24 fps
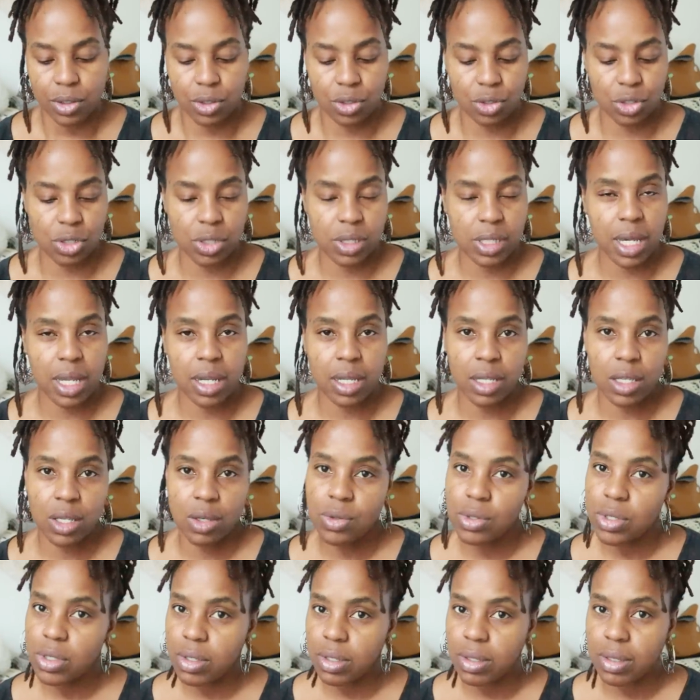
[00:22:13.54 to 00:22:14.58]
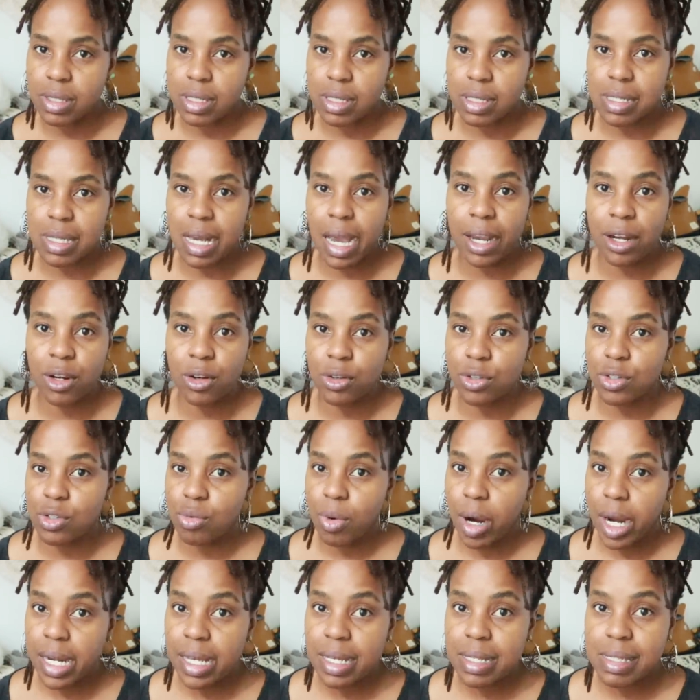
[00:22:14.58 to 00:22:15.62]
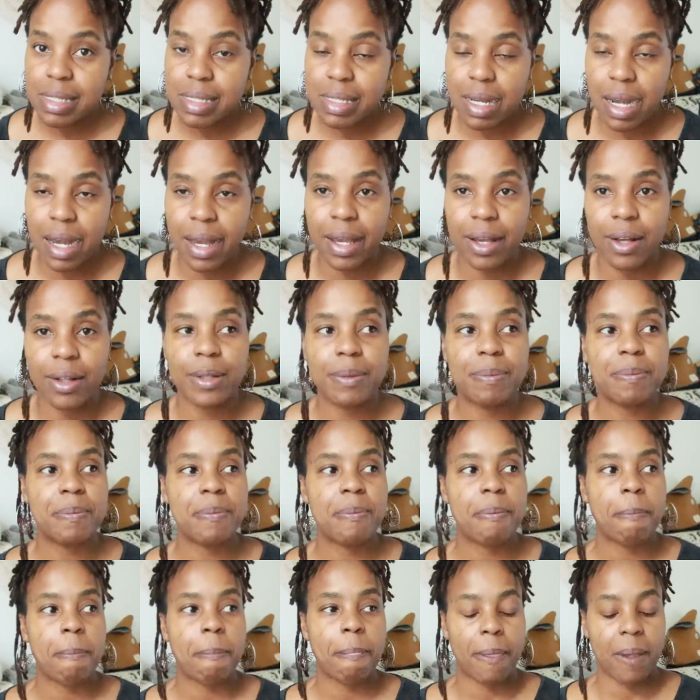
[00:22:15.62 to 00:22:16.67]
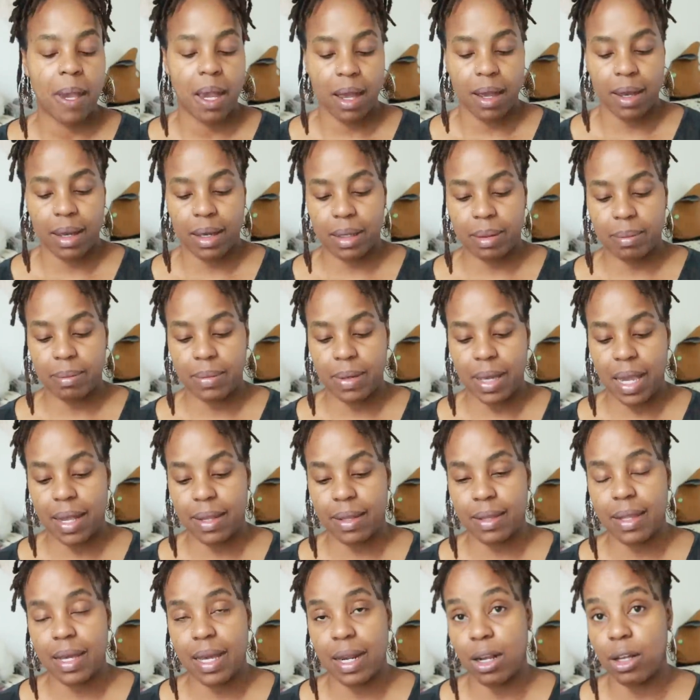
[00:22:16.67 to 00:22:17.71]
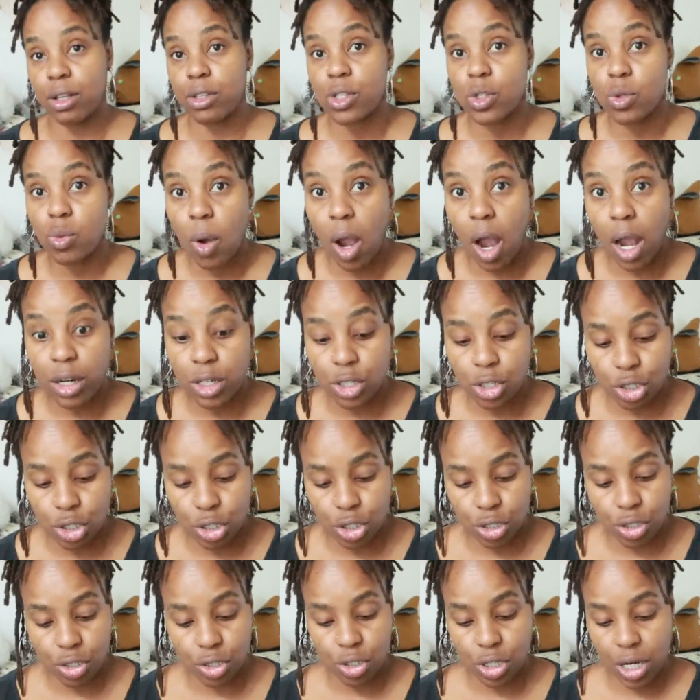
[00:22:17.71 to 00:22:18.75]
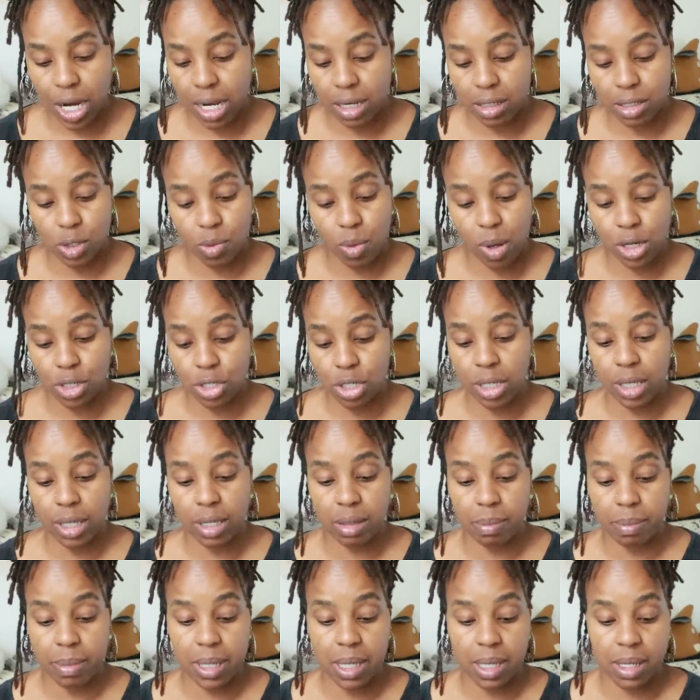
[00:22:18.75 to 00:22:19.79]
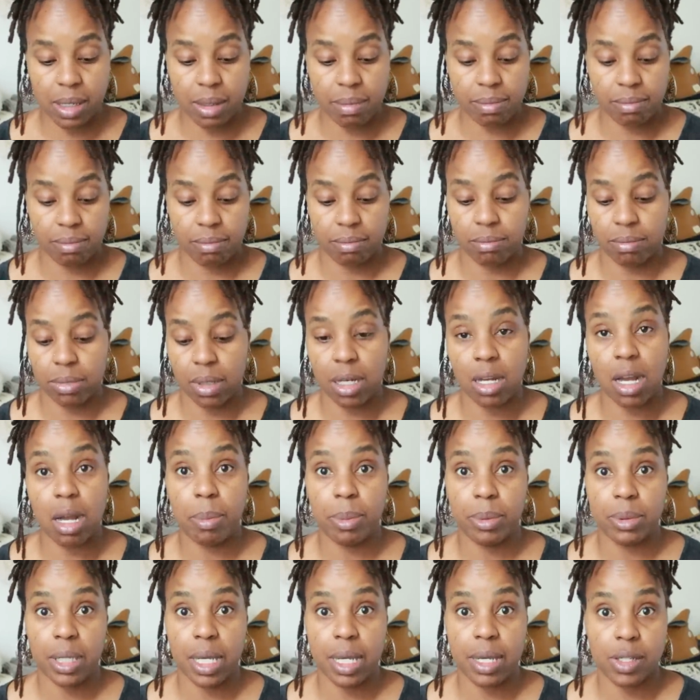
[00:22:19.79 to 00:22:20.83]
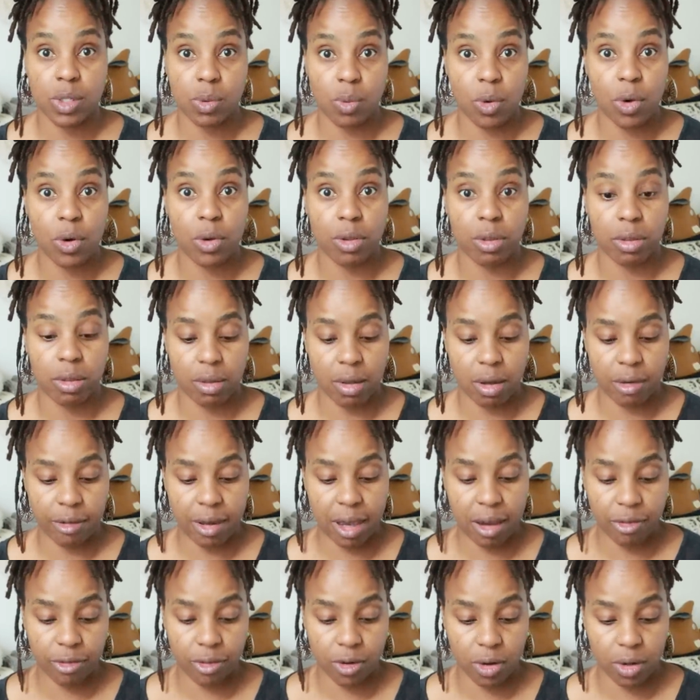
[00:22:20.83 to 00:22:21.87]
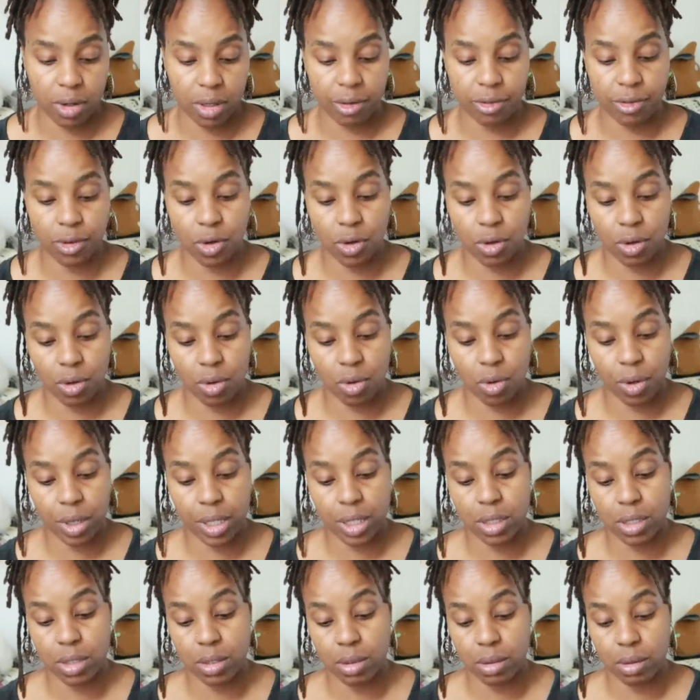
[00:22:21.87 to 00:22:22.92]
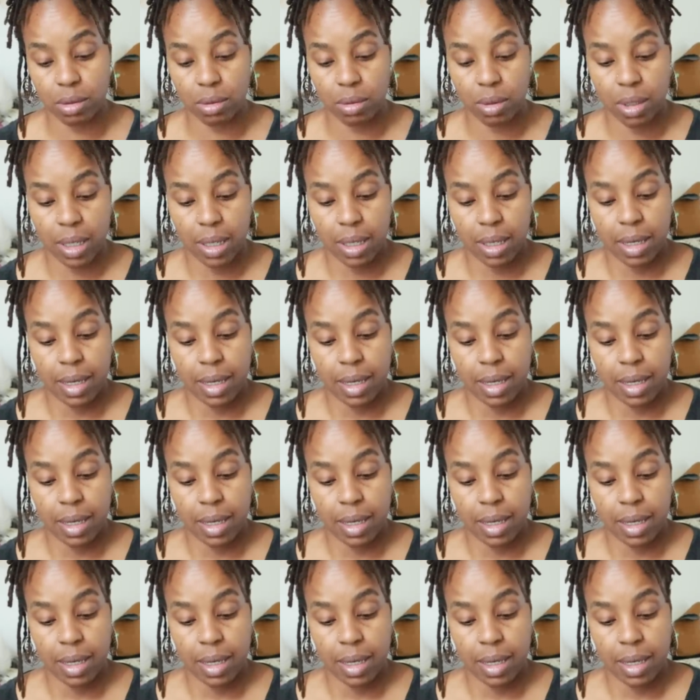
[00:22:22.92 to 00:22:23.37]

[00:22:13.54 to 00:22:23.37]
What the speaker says: just getting used to the designer's writing style, and then I'll swatch. And swatching can be a couple days worth of effort if you're going to,